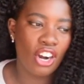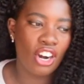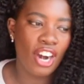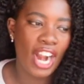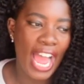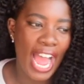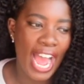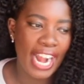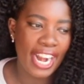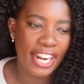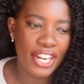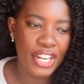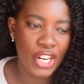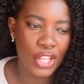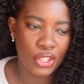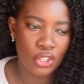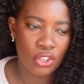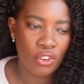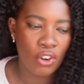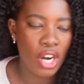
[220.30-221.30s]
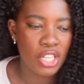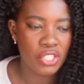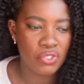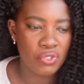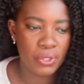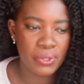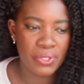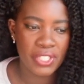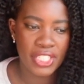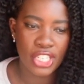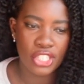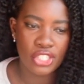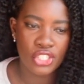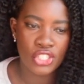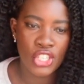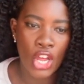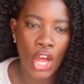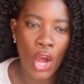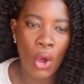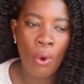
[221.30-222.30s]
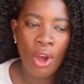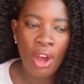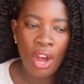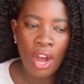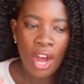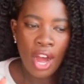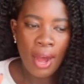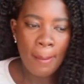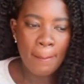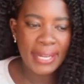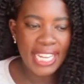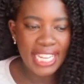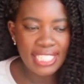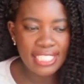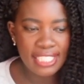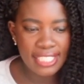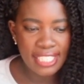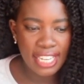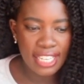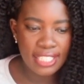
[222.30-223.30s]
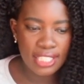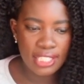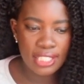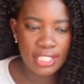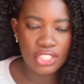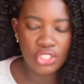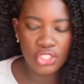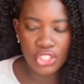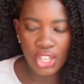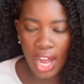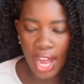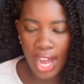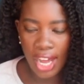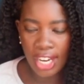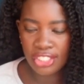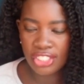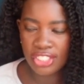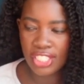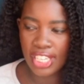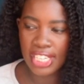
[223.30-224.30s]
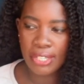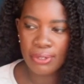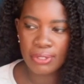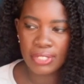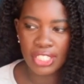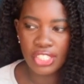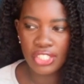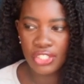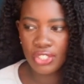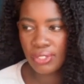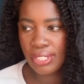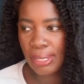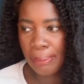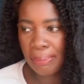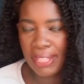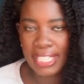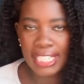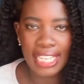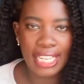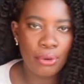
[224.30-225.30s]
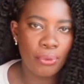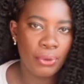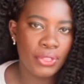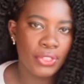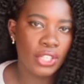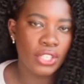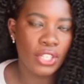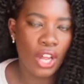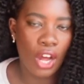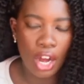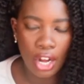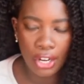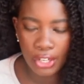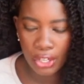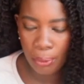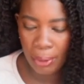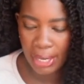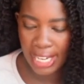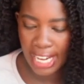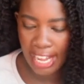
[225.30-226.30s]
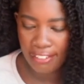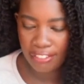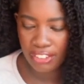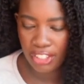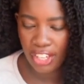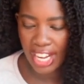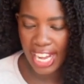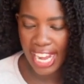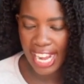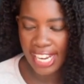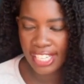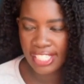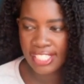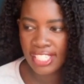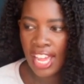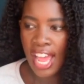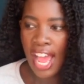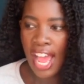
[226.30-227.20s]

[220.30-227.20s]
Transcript: are at another crossroads here. So Mackenzie tells us that Josh said he was gonna do something like with the lawn or whatever. And